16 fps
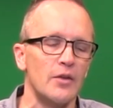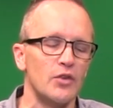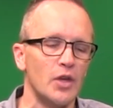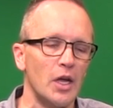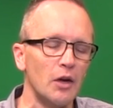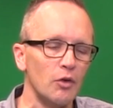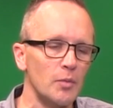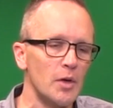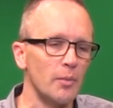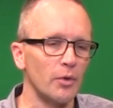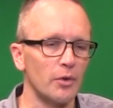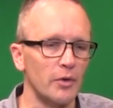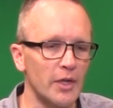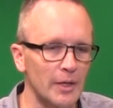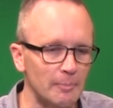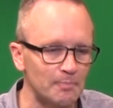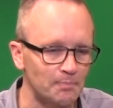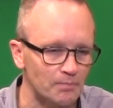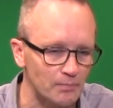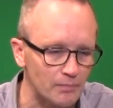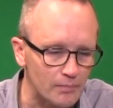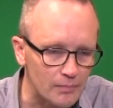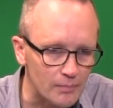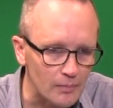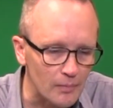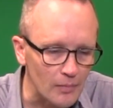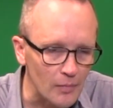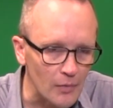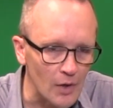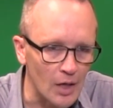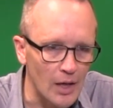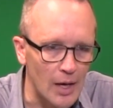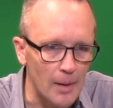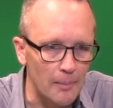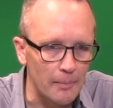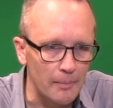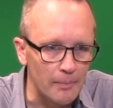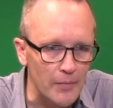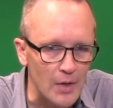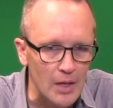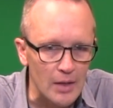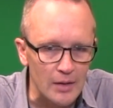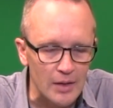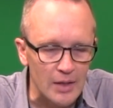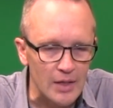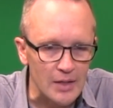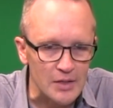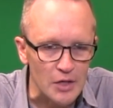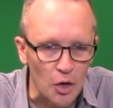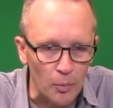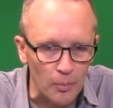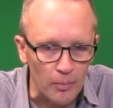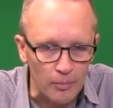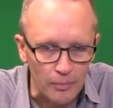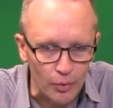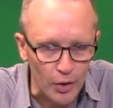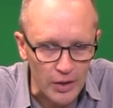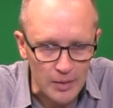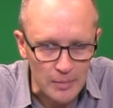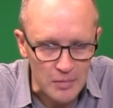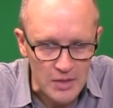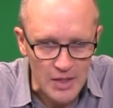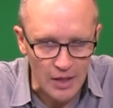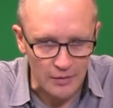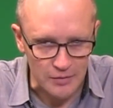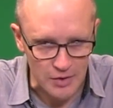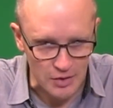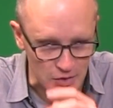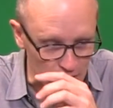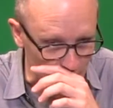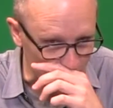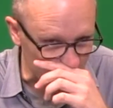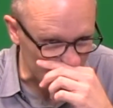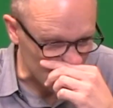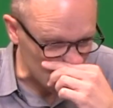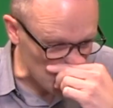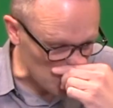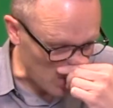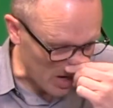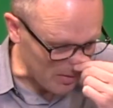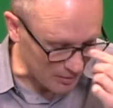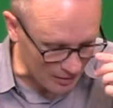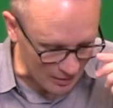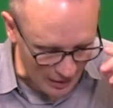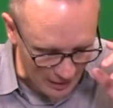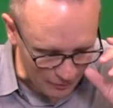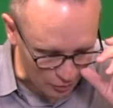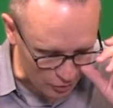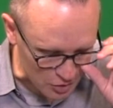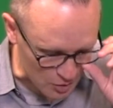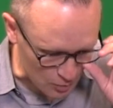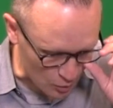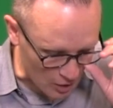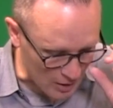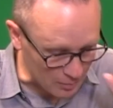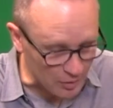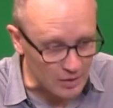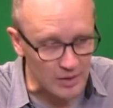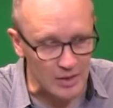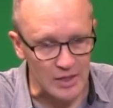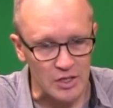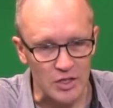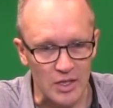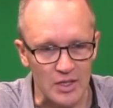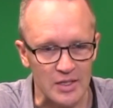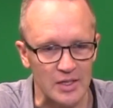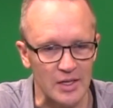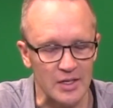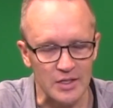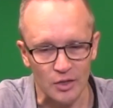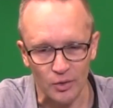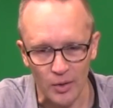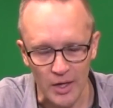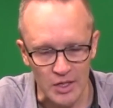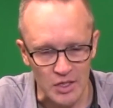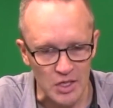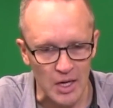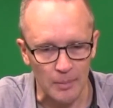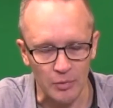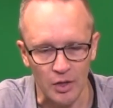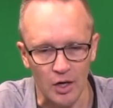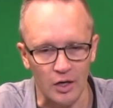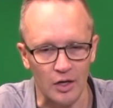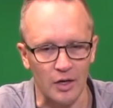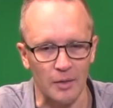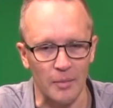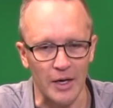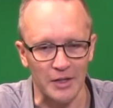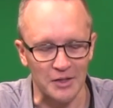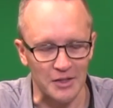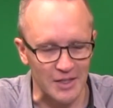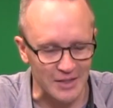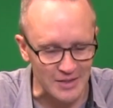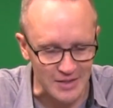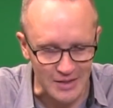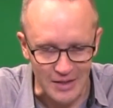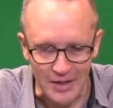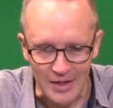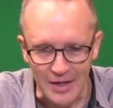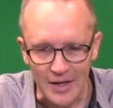You got to remember that the kids don't bring themselves to church. And Jim Weidman, I've heard Jim Weidman teach this. He does a great job talking about this,